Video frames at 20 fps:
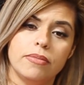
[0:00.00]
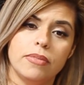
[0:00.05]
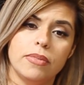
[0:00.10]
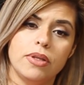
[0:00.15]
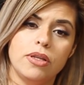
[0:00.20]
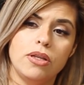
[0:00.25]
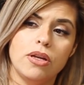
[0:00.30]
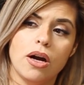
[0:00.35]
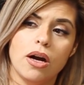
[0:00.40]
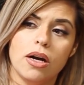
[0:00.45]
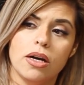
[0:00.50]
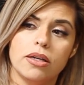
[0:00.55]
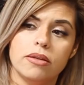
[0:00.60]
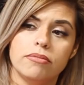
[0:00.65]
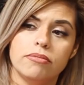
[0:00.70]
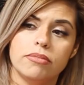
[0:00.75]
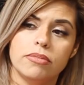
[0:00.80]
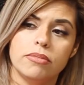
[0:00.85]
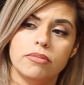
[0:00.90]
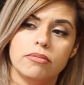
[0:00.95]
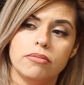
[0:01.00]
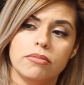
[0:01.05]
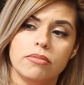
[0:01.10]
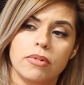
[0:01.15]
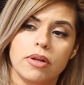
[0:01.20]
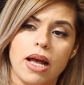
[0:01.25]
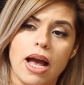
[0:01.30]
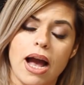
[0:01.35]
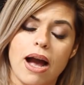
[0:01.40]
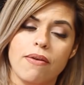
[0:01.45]
not
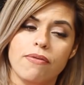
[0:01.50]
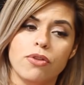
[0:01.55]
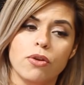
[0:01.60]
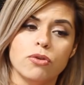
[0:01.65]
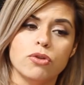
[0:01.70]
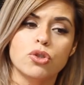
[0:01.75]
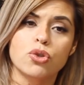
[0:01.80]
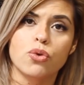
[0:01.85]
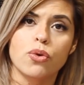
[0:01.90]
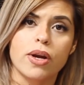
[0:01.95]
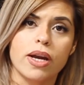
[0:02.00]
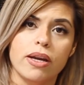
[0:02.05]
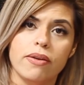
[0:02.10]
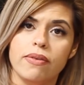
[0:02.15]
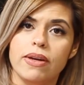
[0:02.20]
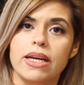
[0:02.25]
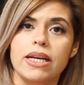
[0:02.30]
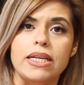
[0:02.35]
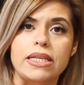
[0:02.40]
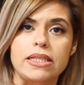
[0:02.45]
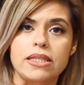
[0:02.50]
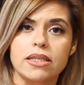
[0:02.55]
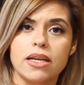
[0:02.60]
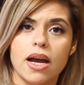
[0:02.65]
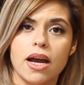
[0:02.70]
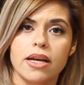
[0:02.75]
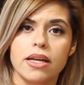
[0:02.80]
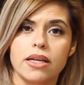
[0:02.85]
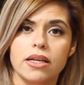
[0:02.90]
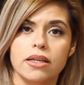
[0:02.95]
have those cravings
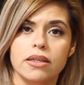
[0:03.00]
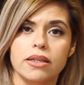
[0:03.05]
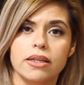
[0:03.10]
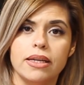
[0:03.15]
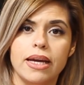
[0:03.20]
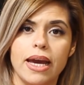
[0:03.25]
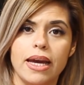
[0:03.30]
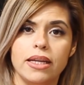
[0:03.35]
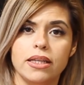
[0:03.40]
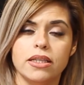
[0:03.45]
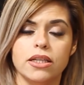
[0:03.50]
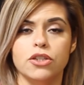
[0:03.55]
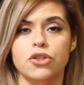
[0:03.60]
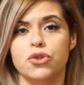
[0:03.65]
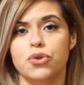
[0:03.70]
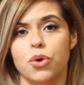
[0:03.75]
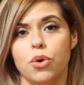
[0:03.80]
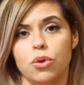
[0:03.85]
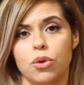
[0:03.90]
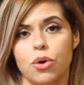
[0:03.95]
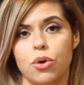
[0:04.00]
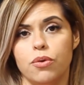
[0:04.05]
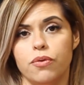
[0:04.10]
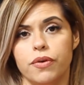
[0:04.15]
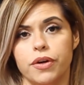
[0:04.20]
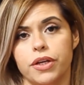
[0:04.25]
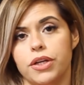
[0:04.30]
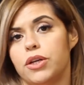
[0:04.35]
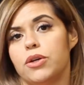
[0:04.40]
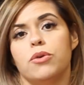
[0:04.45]
kind of gain control
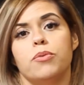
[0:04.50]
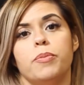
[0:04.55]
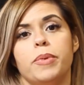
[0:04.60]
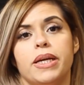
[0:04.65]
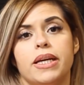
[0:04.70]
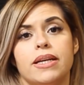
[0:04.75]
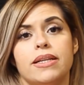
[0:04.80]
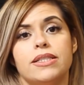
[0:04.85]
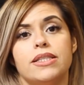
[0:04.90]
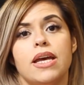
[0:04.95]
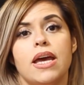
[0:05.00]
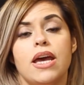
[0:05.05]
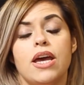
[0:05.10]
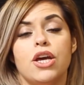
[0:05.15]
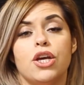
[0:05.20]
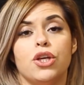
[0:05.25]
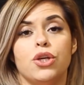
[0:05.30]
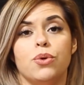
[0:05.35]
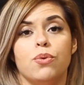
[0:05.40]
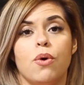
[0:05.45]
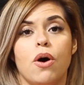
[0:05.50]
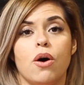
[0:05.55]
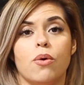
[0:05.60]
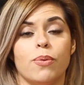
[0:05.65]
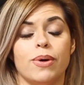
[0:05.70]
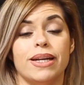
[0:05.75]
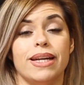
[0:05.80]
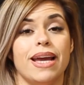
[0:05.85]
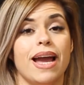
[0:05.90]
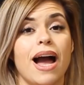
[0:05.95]
over you, because you
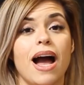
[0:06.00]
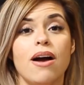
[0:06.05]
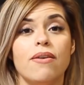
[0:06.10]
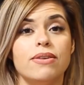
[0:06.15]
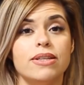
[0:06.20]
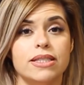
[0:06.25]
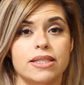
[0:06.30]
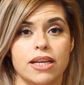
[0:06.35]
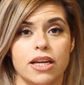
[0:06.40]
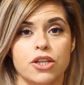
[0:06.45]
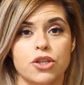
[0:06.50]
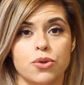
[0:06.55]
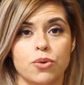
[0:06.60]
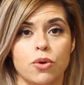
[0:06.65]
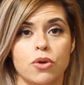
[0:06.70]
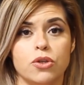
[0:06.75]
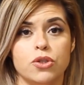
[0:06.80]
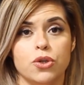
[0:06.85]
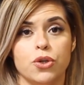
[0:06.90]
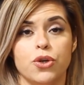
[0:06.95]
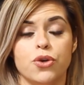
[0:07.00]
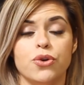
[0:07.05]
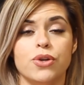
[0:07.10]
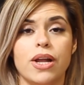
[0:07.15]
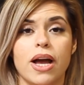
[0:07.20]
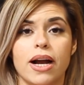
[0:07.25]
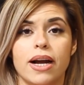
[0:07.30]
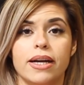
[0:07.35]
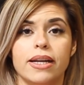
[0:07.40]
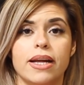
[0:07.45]
already have a schedule, so you're
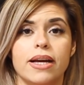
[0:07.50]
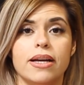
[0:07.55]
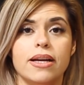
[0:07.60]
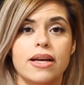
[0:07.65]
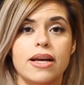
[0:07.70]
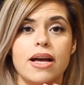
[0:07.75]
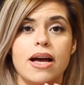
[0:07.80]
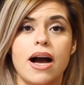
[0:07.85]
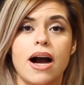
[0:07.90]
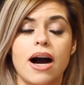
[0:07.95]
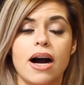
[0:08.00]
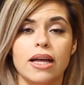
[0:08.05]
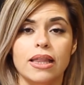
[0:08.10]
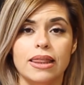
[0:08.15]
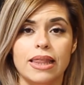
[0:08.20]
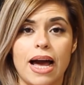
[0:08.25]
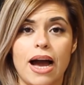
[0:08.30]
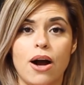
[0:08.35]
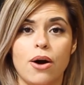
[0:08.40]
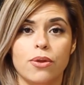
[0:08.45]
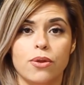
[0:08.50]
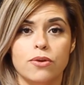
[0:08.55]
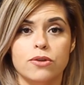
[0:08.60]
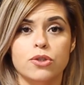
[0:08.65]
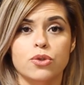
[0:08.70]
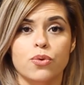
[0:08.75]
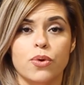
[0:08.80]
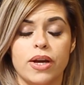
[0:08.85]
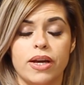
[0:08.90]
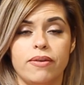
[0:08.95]
not going to allow
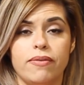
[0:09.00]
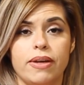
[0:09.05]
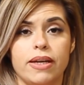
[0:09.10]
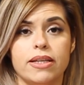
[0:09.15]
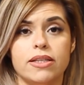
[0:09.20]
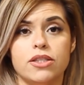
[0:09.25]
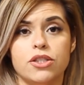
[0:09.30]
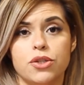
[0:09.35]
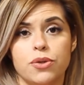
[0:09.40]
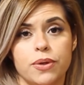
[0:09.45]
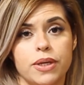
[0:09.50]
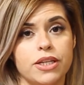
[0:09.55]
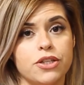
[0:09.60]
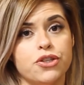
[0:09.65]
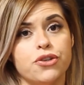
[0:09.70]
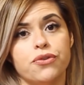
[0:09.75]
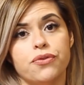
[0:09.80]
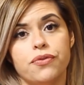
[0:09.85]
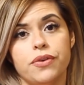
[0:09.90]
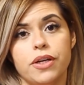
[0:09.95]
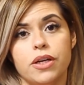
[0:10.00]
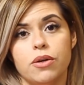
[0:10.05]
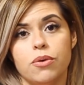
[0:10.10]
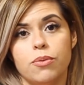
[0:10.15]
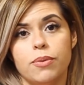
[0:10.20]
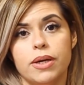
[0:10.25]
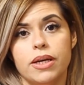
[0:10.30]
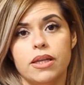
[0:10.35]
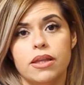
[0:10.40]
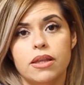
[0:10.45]
those cravings to interfere
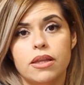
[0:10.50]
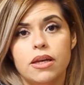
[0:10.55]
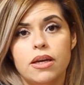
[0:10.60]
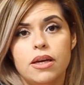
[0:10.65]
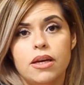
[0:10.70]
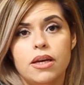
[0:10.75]
with